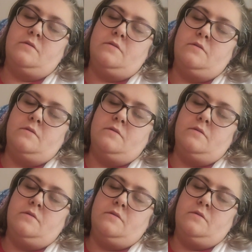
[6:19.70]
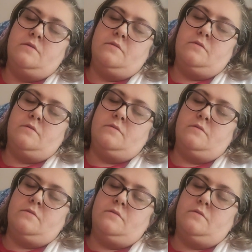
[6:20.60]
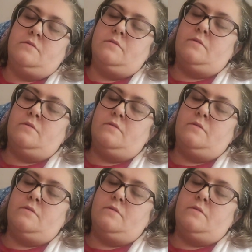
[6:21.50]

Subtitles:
Nothing is said.